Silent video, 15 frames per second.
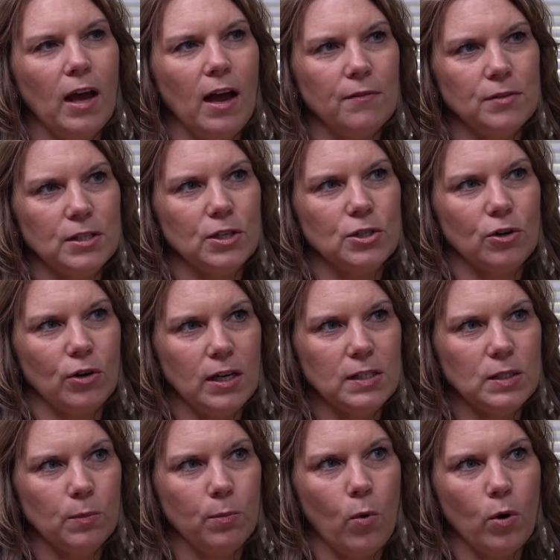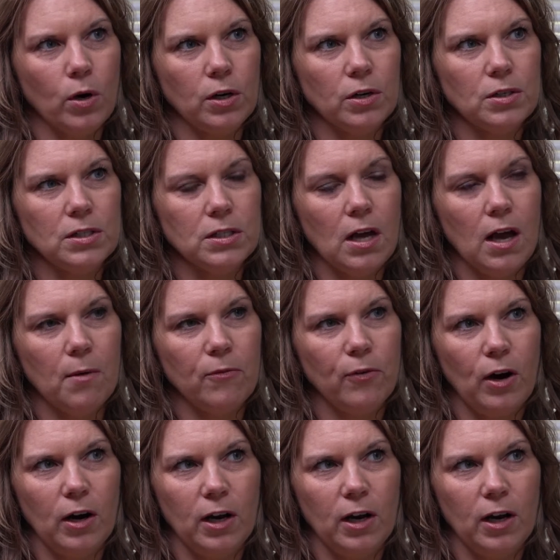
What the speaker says: have such great supporters for our